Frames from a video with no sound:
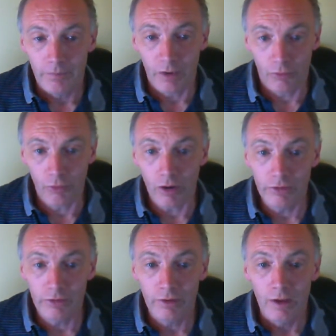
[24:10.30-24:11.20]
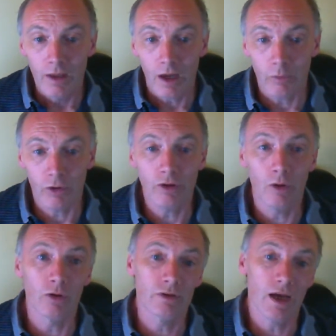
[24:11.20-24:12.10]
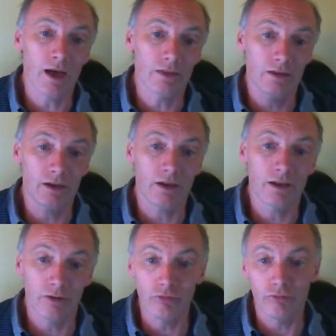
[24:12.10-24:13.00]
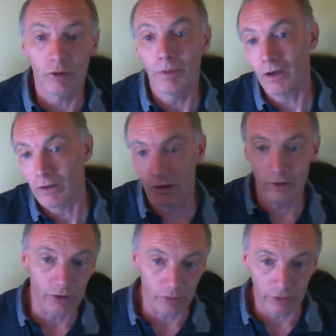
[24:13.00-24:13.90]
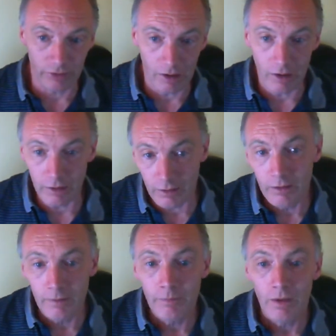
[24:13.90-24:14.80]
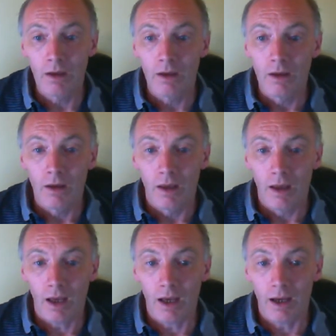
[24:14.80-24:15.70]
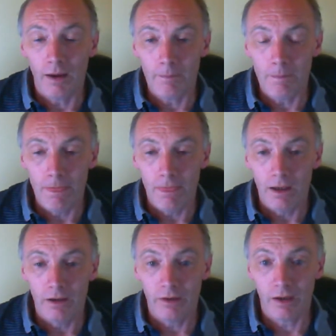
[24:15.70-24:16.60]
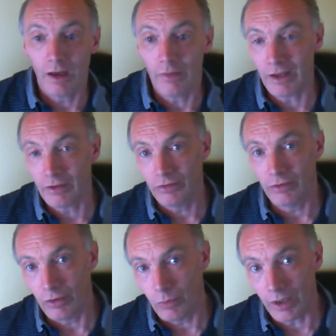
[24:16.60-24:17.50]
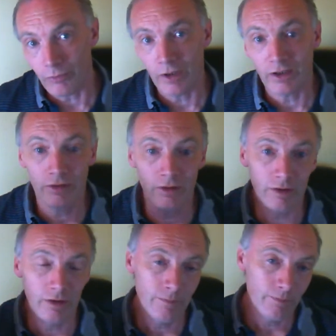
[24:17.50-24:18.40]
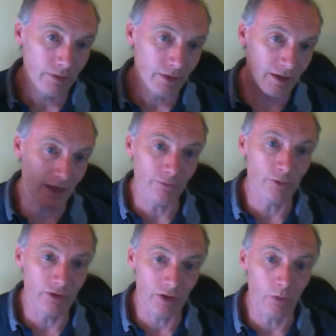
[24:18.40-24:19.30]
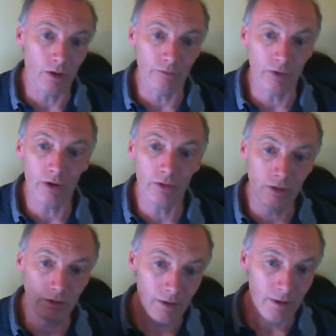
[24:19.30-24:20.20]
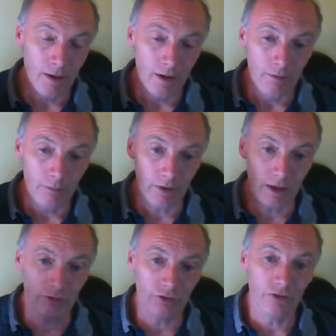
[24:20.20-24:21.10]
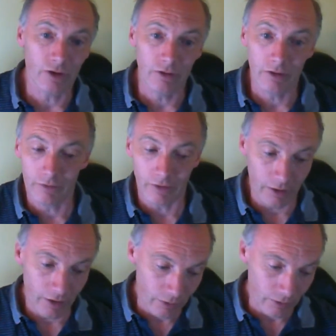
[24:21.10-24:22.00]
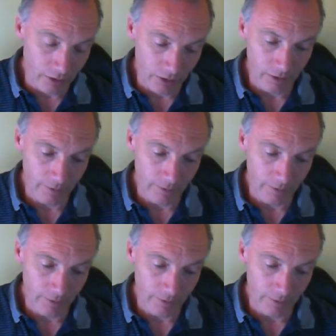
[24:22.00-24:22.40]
cross, and we also looked at the industrial park on the other side, saying how that's quite recent. The A41 road, but then so you've got an old